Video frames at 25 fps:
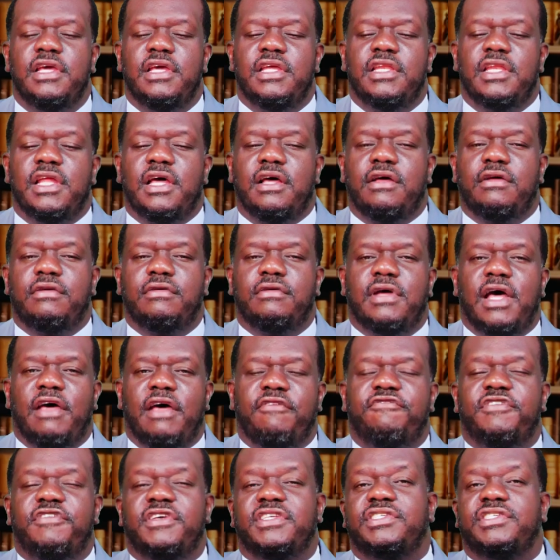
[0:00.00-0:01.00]
Now, I
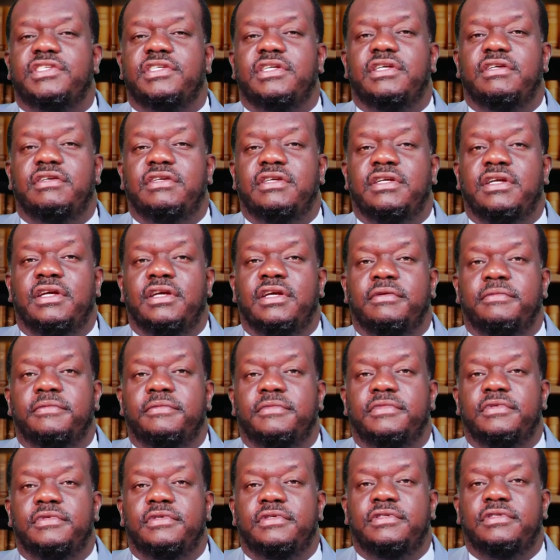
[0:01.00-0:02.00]
first um,
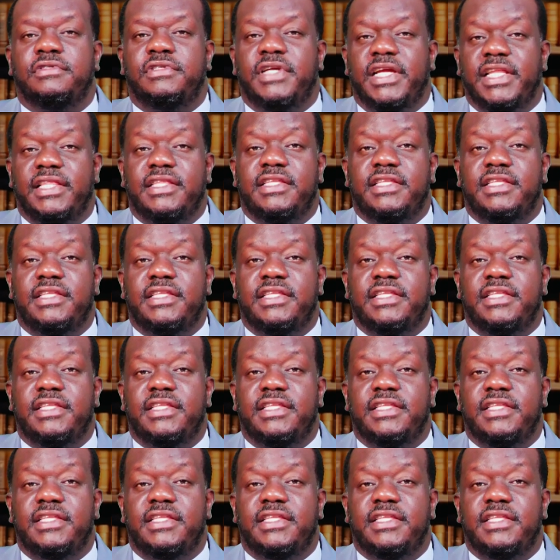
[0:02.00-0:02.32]
read